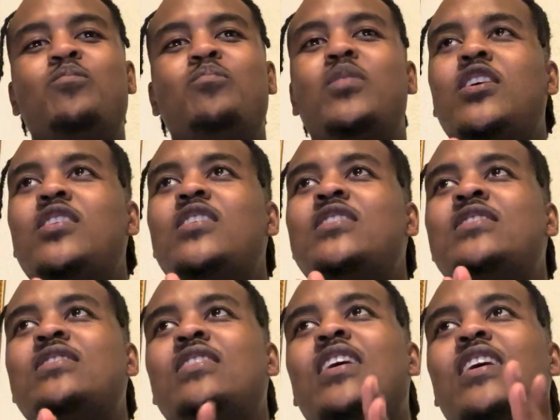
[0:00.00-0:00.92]

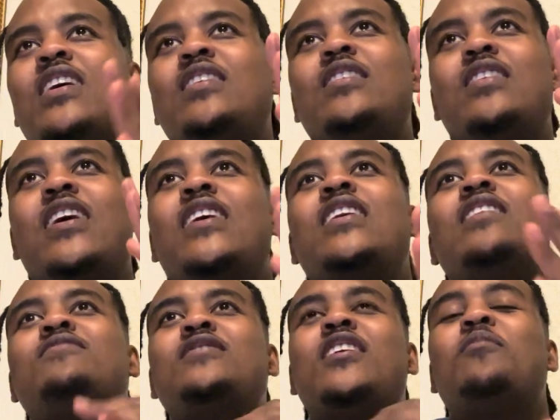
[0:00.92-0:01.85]
Because like
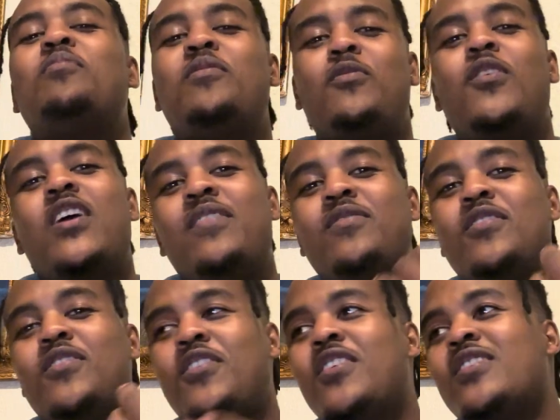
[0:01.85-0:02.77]
I've said, before I even
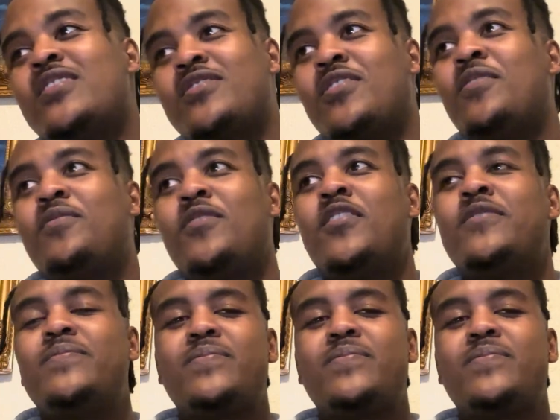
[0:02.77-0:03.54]
got on this offer,